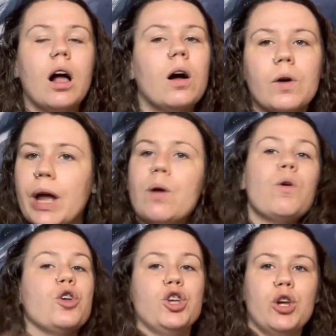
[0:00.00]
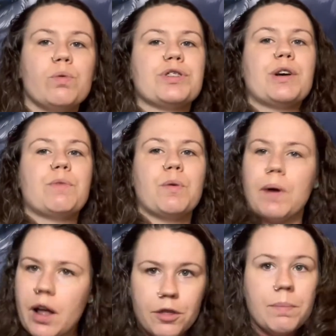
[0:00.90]
Okay, you were somewhere
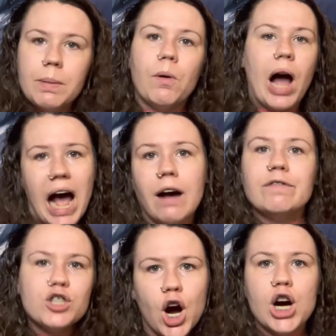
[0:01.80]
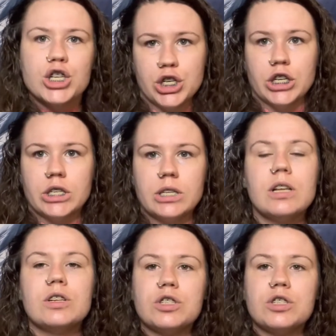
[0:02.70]
where other people have chargers.